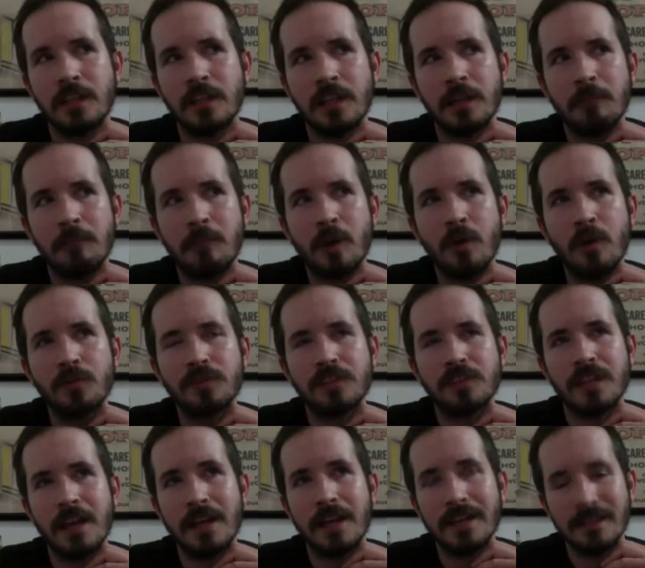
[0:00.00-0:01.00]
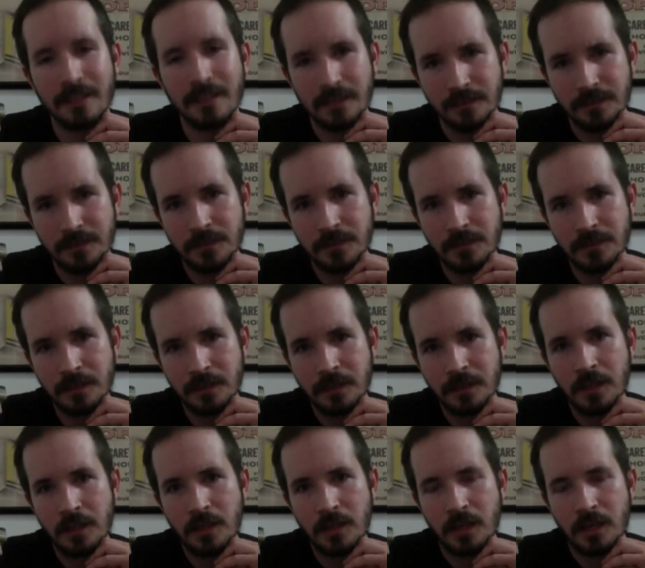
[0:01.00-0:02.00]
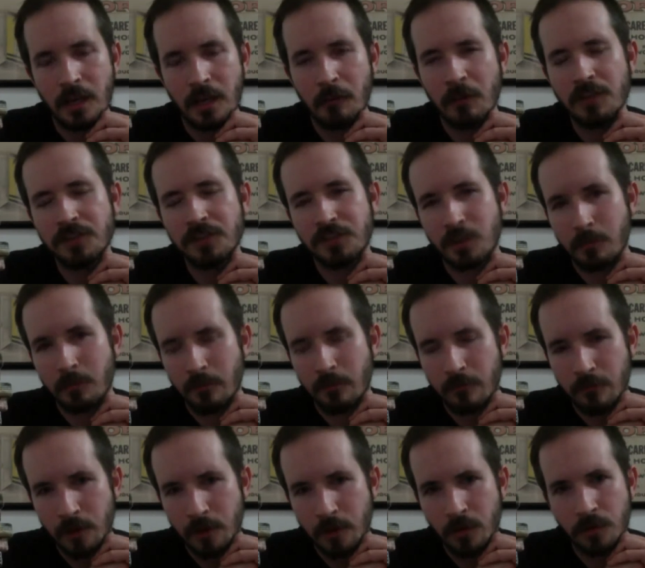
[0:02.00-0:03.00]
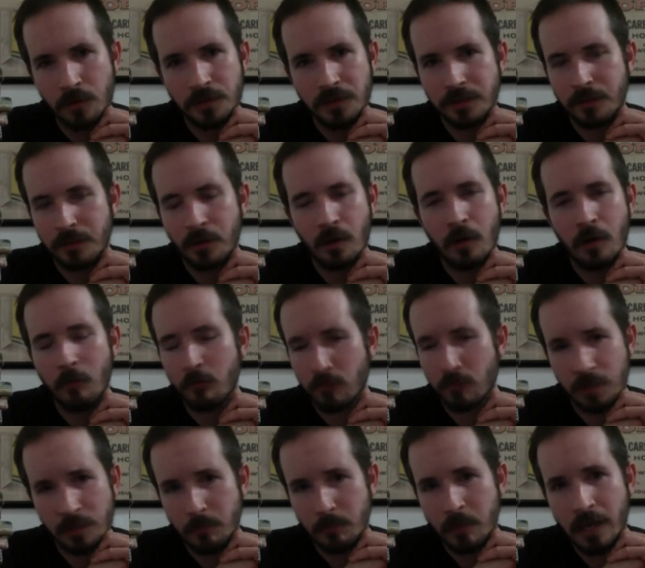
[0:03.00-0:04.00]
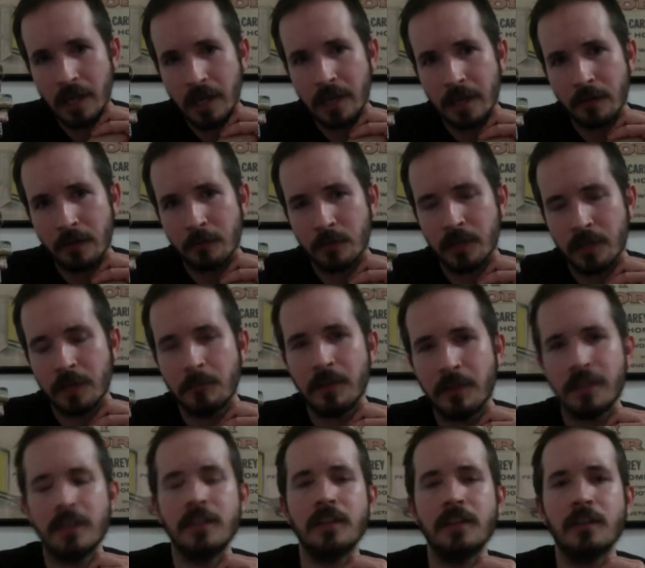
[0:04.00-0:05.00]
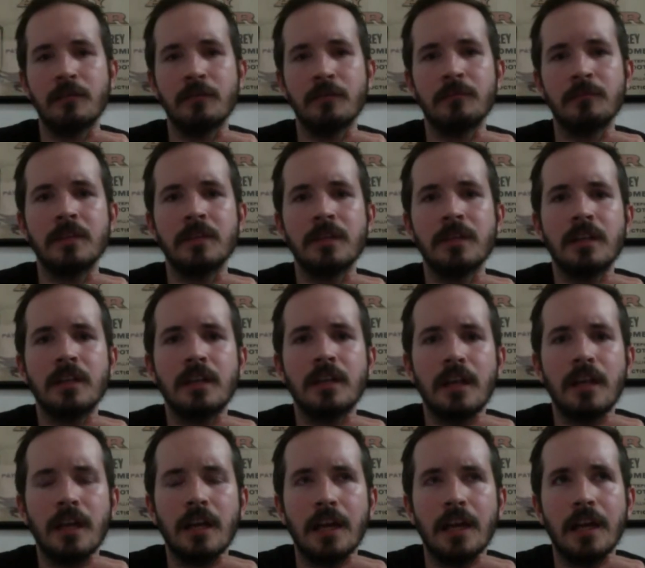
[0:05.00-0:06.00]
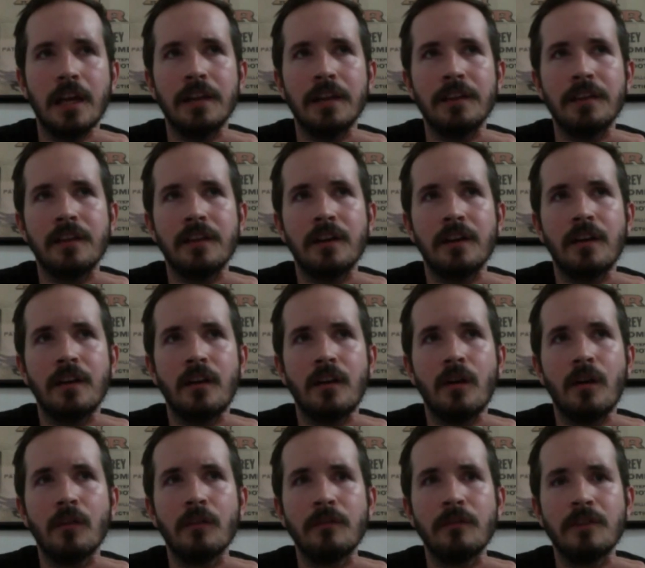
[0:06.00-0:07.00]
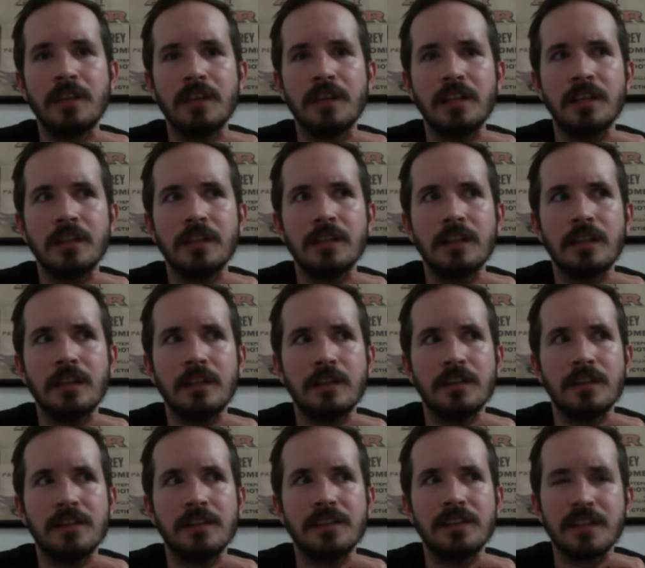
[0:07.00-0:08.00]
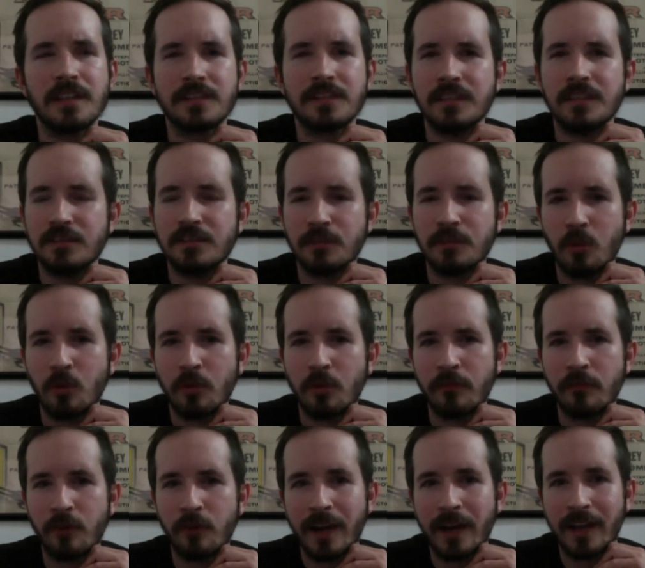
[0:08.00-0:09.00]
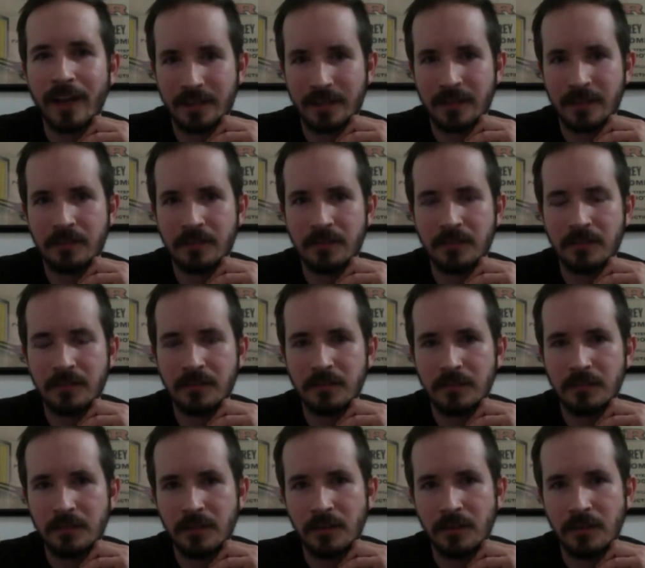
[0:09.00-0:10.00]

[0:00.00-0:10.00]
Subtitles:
like post 90s, I read some of those, and they're all really bad. I don't recommend any of them. And all of the sex scenes are more frank, you